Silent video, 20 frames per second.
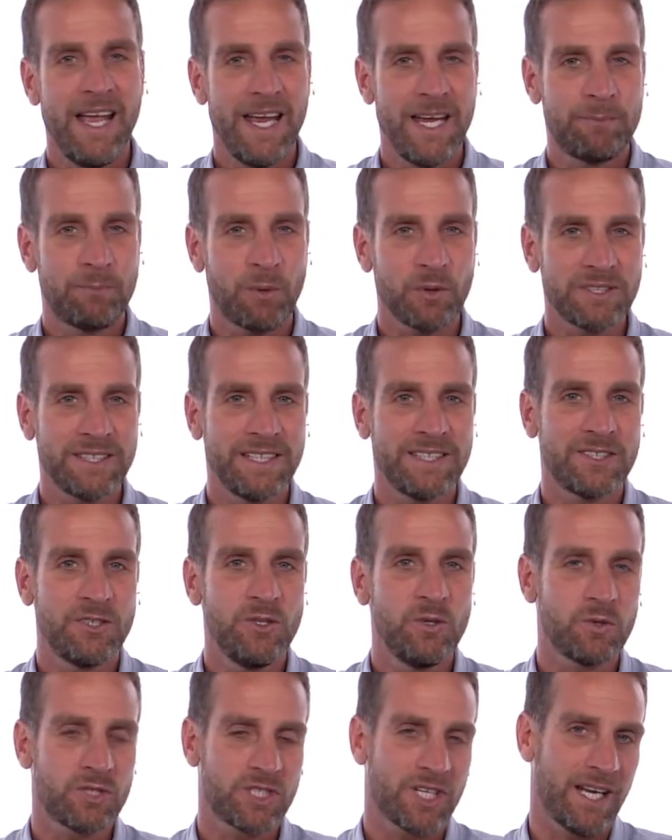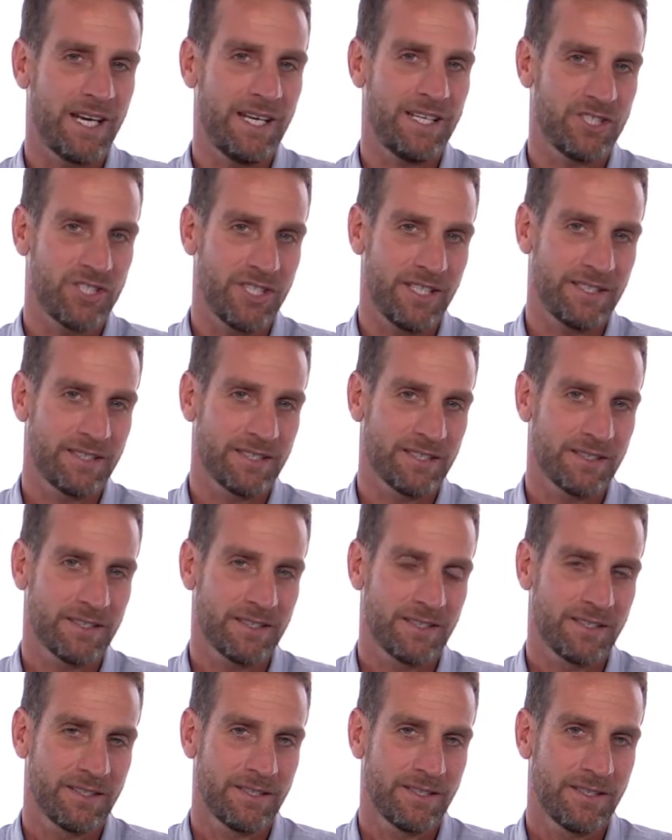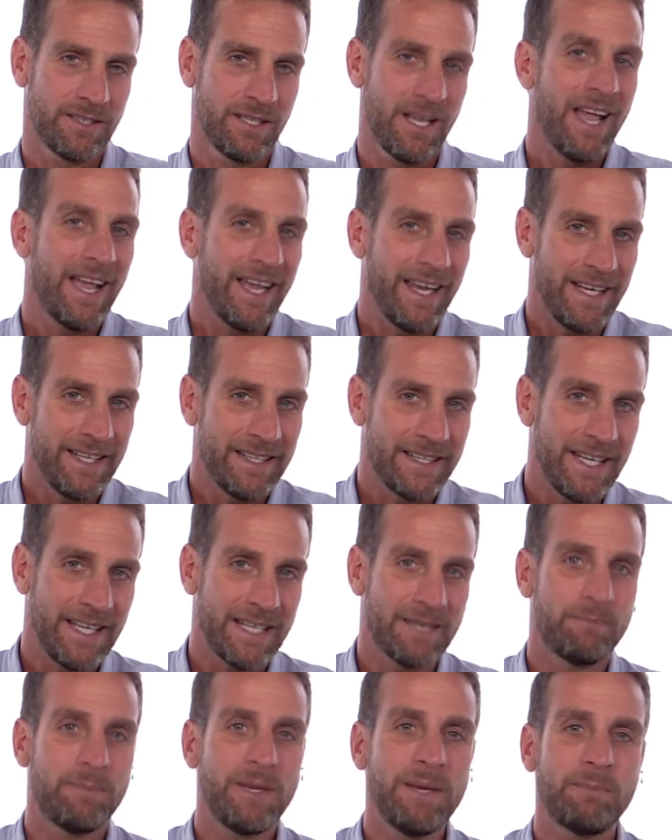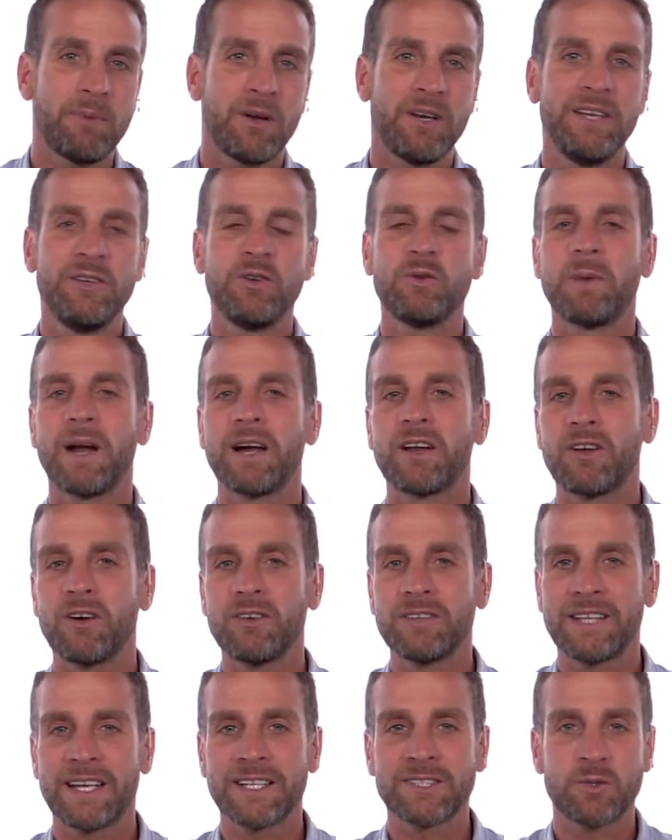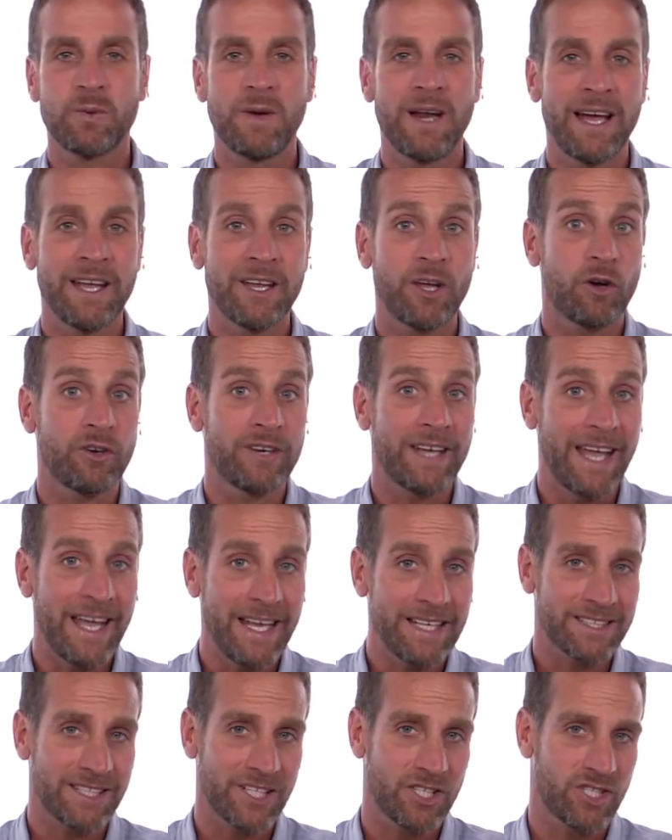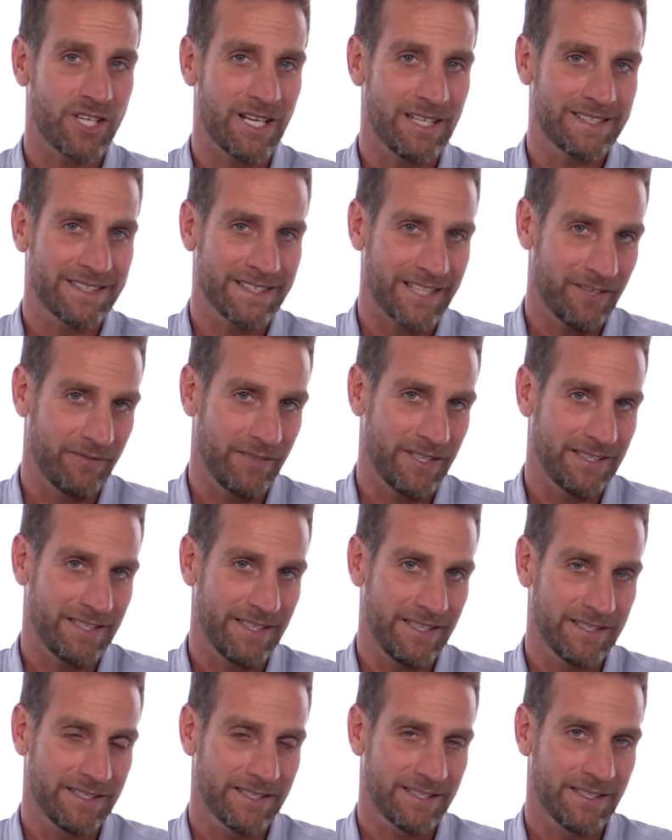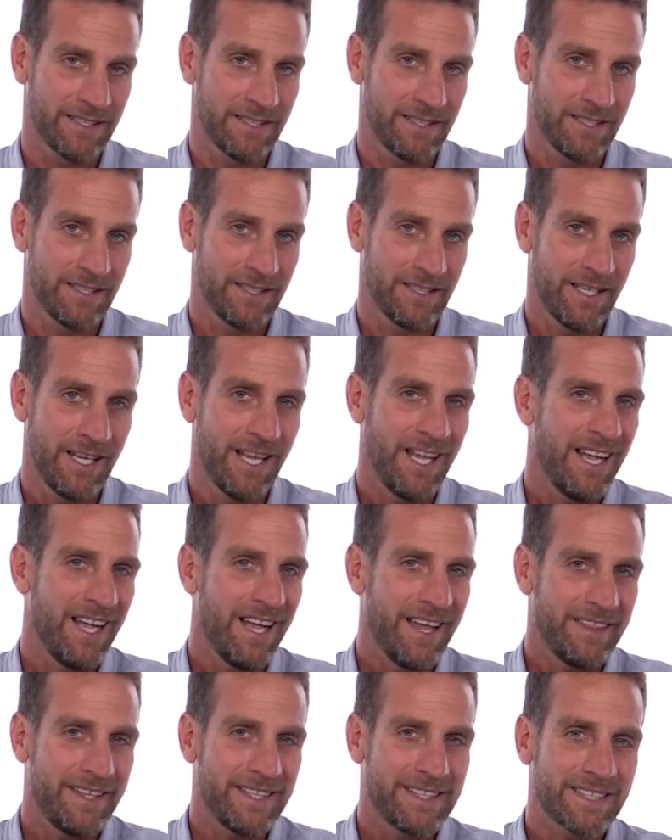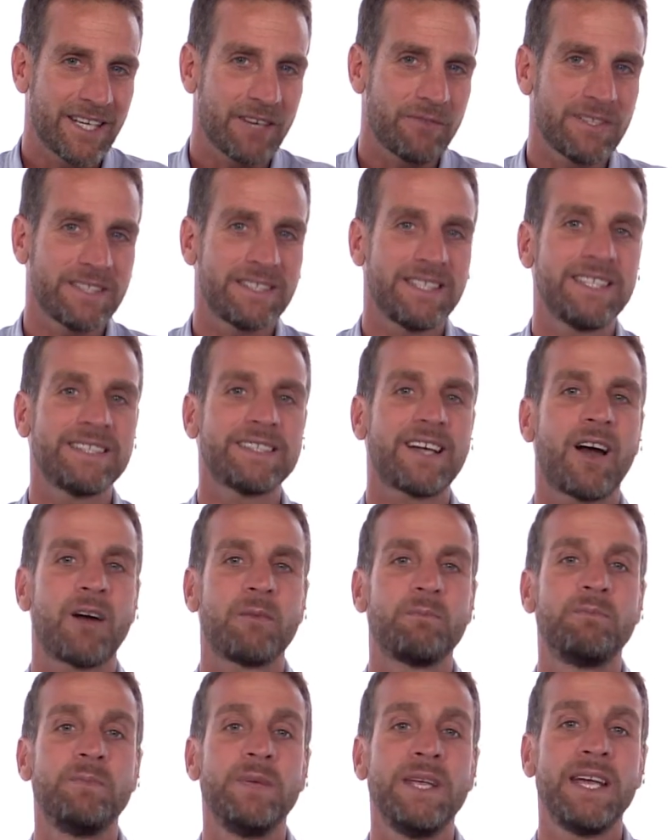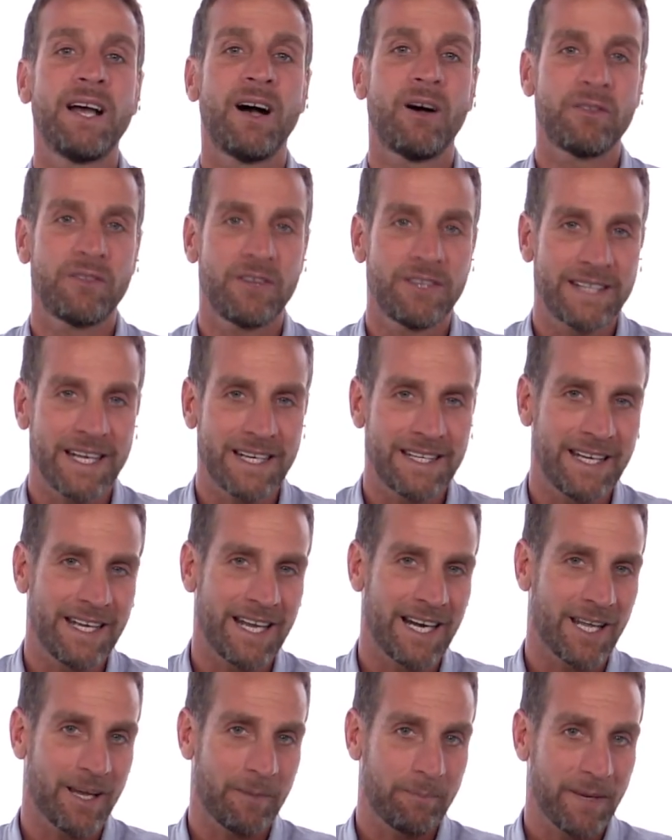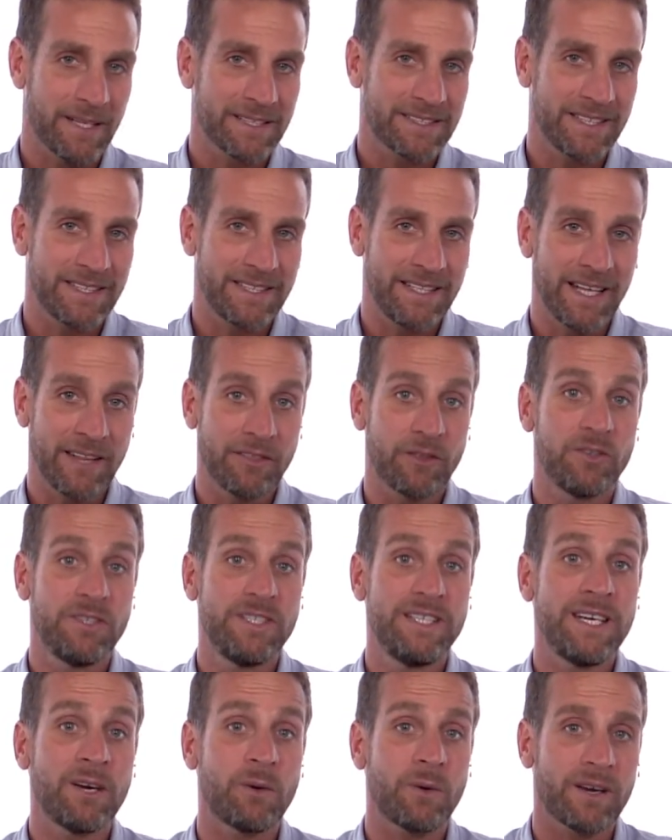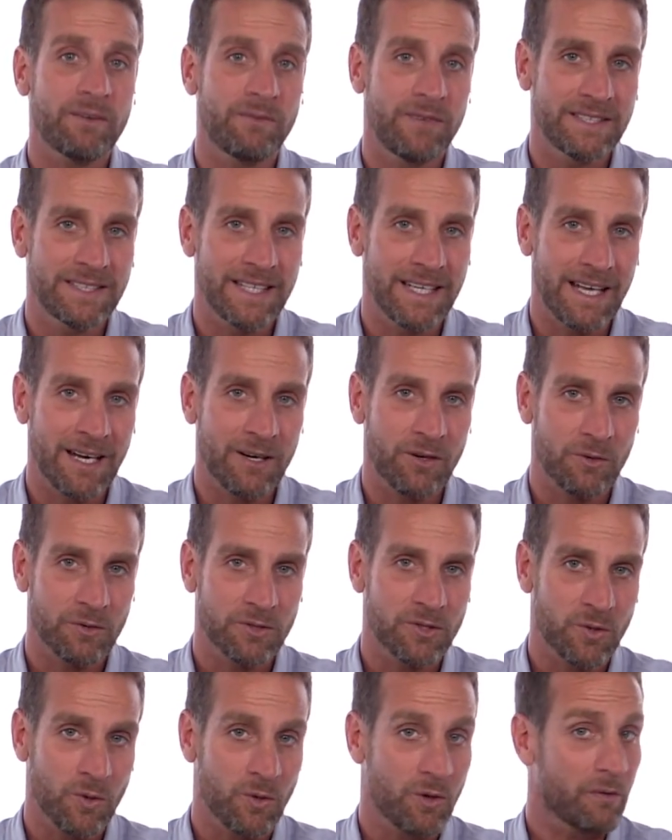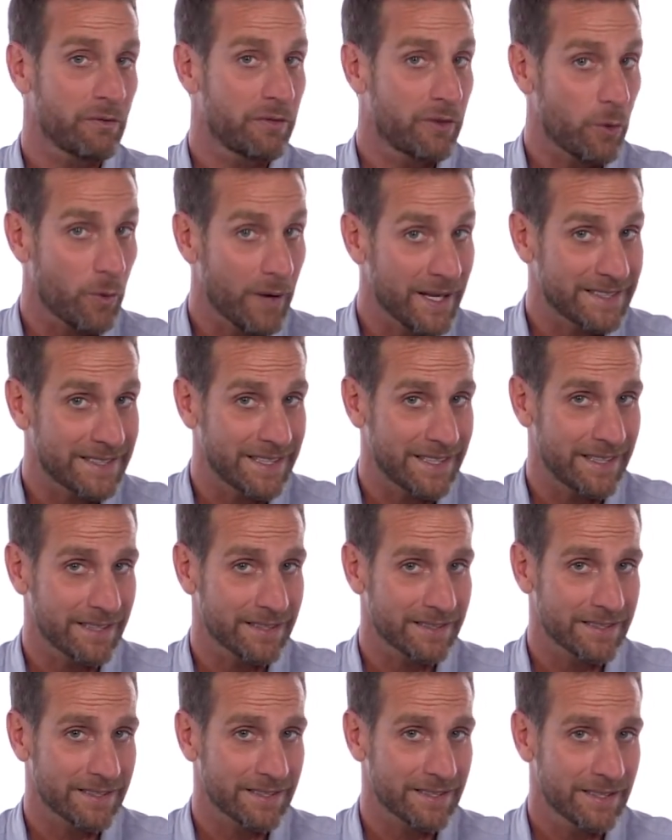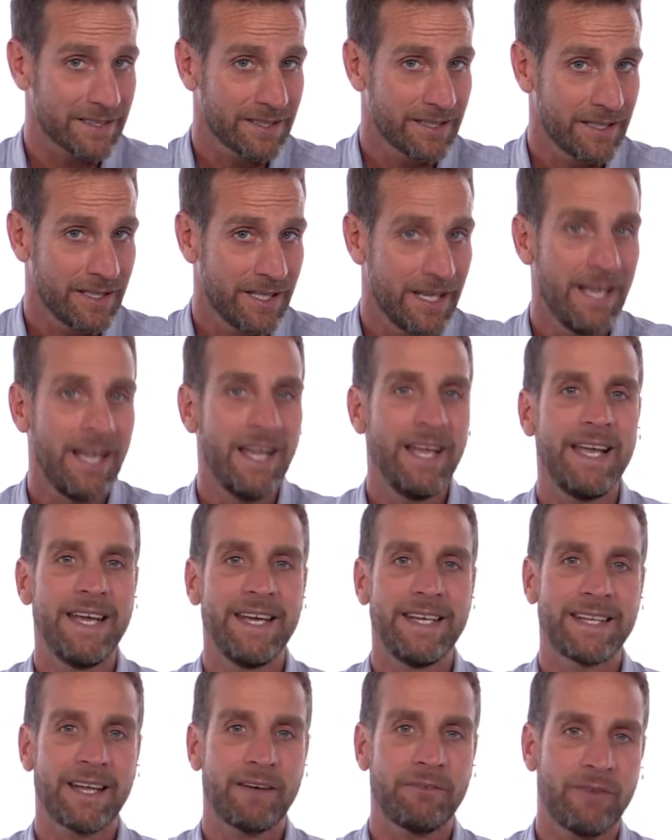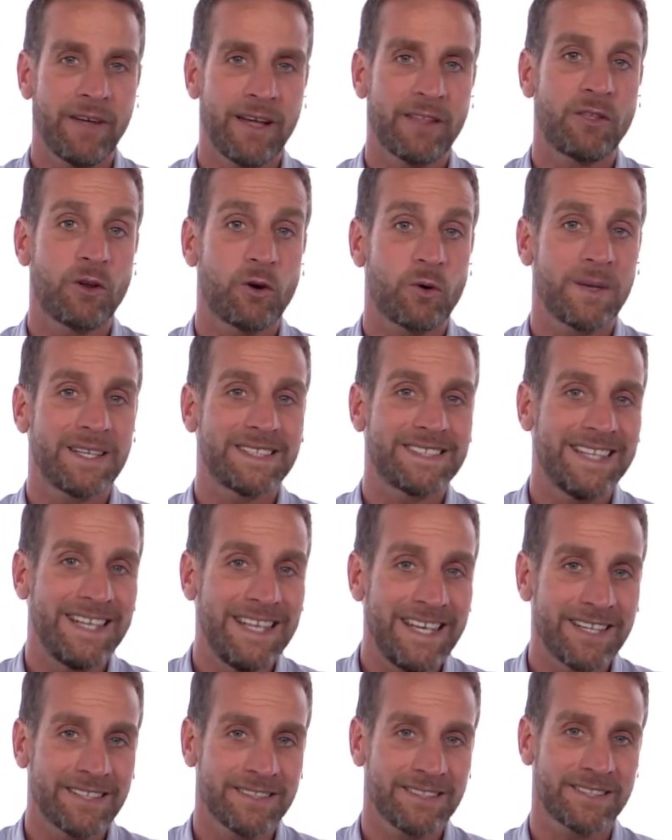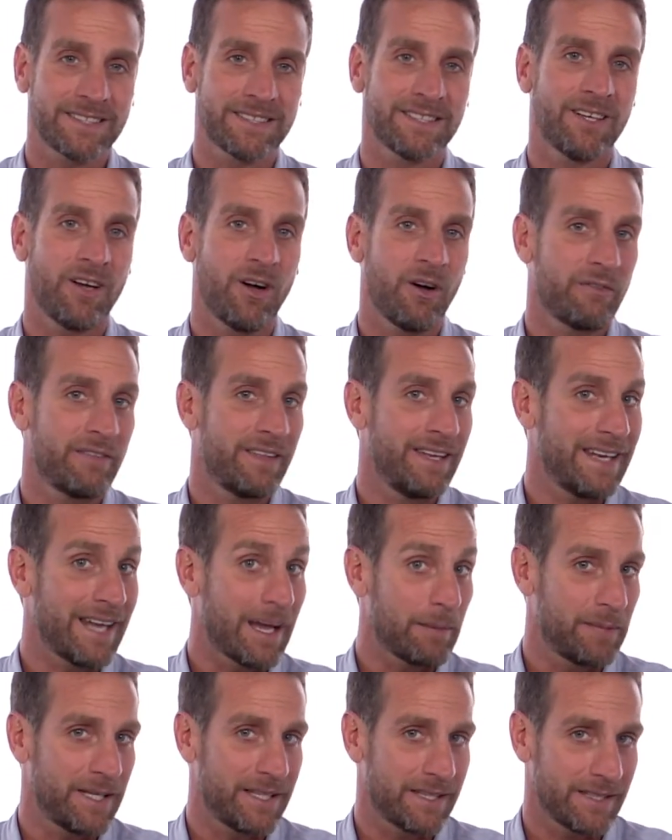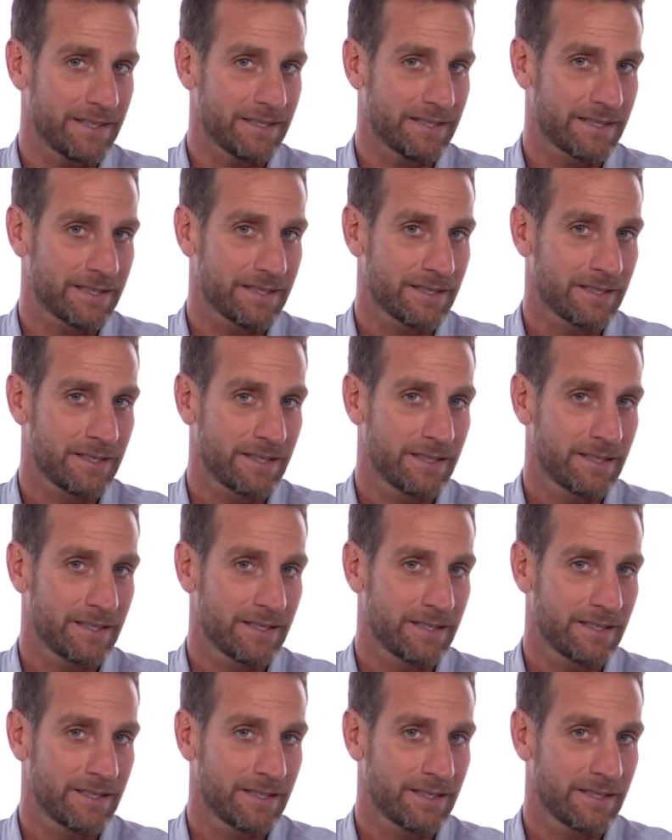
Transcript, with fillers: It poses new challenges. Indeed, people in urban contexts rely on essential services. These services are beyond the technical capacity and the direct physical control of the residents. It affects the resilience of the inhabitants.